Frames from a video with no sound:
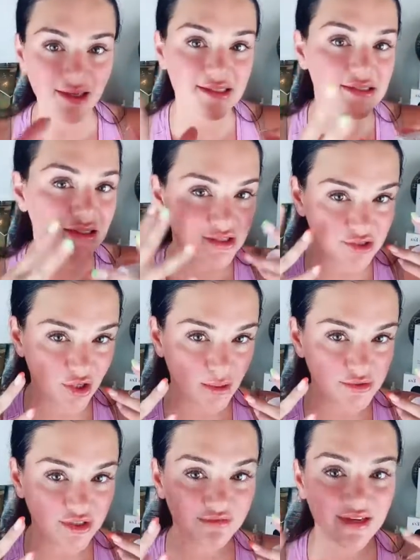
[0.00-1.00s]
it's gonna
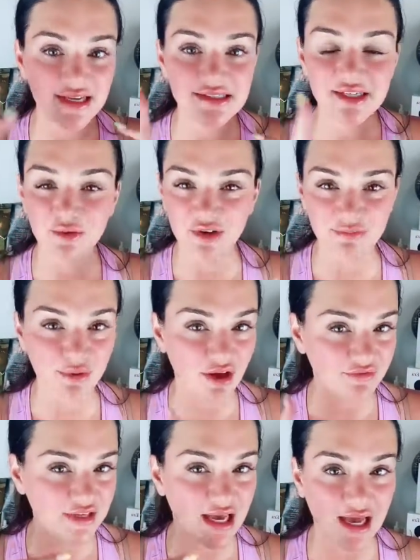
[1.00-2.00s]
sculpt your face, get rid of
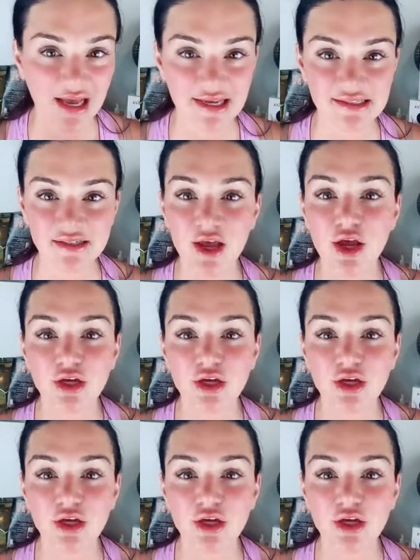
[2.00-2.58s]
puffy eyes,